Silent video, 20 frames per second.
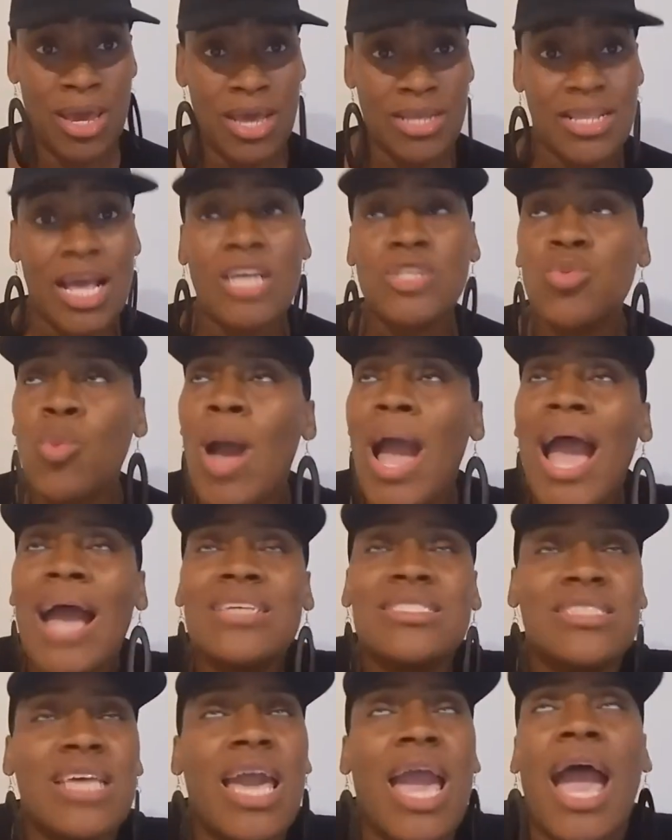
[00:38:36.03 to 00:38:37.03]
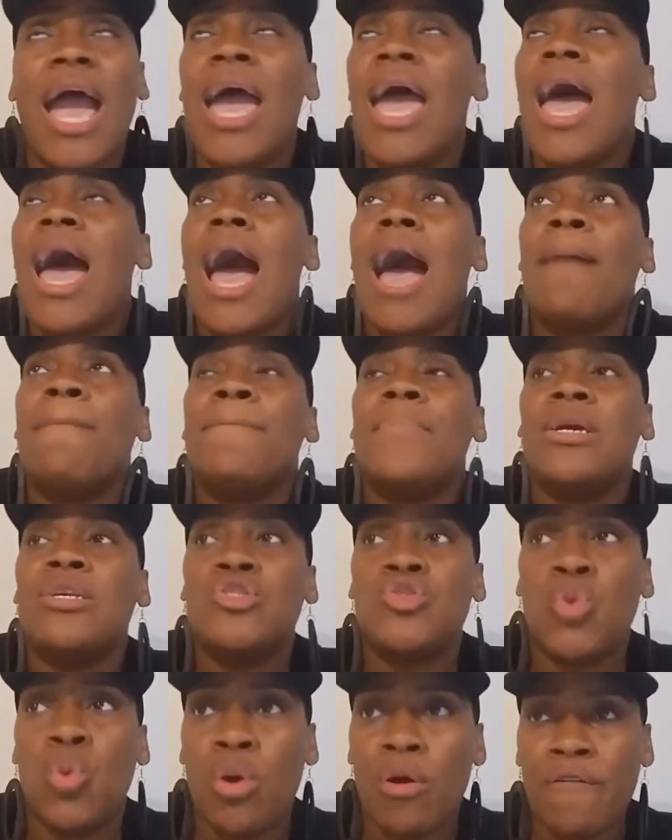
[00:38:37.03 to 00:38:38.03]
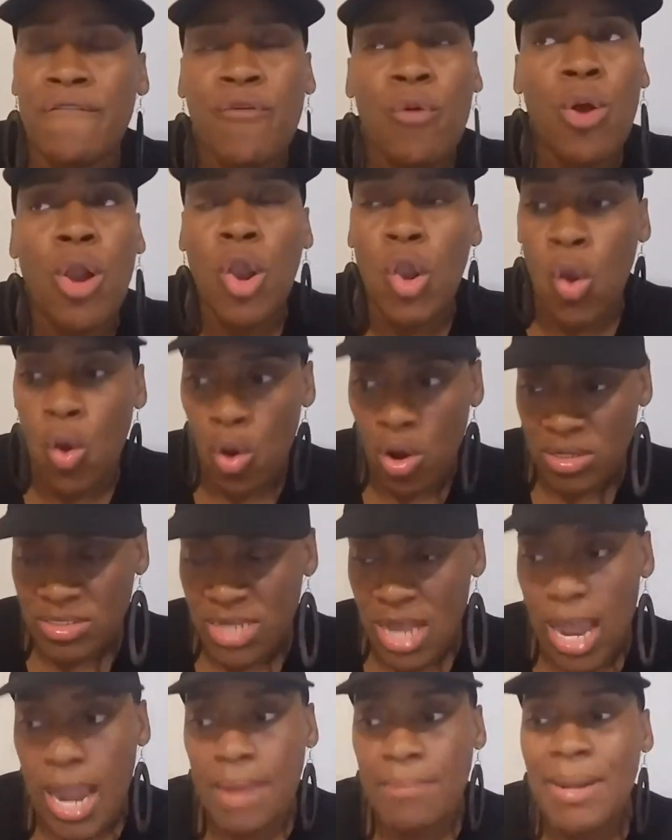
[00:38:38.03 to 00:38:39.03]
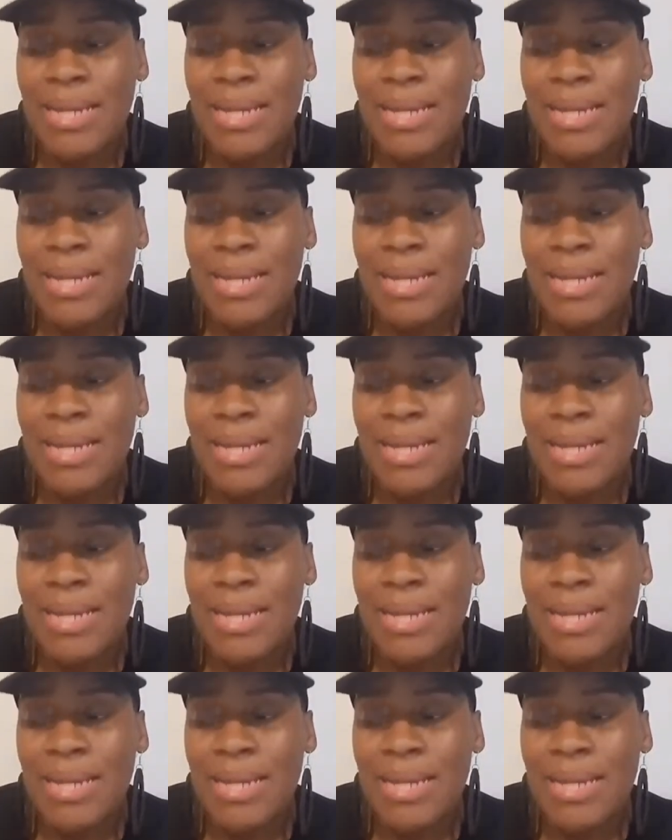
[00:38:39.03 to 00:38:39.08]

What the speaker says: That's why I say I mentored for a long time.